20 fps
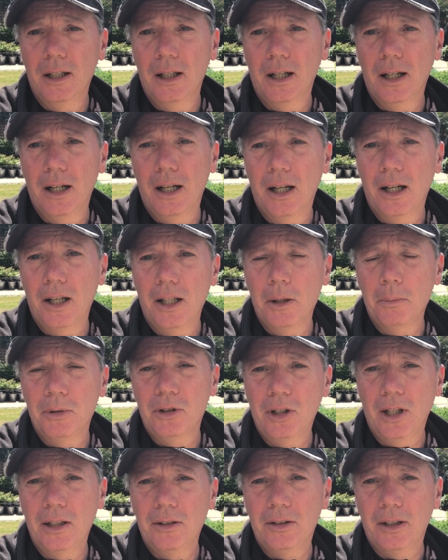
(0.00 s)
the
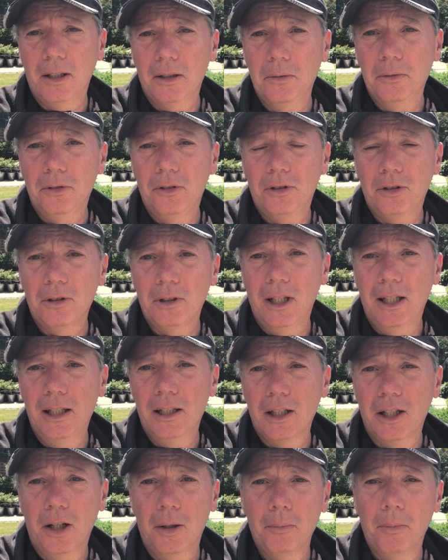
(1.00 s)
potatoes in the
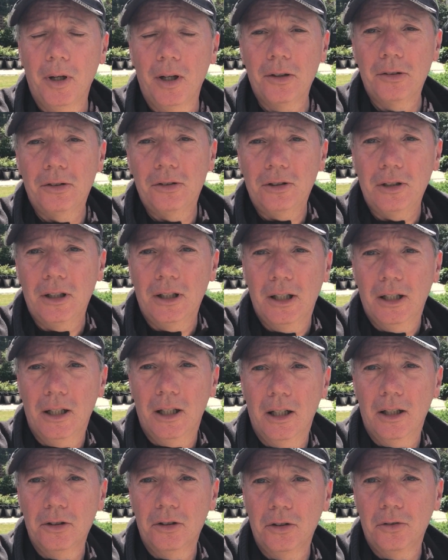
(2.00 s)
compost
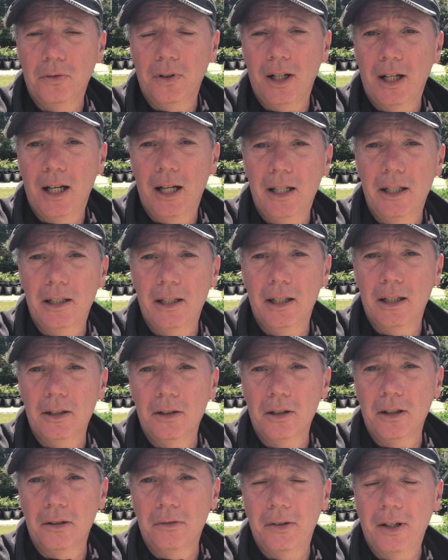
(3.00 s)
are just fine and
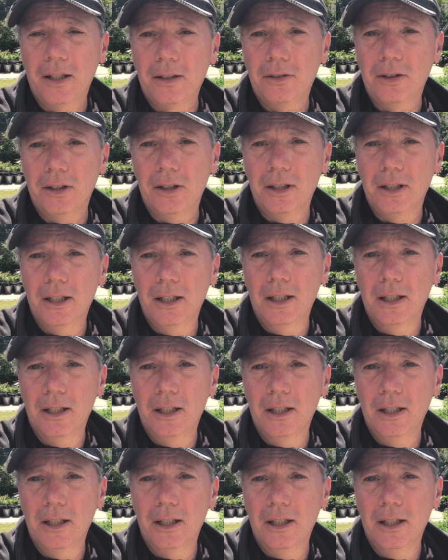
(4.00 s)
unaffected,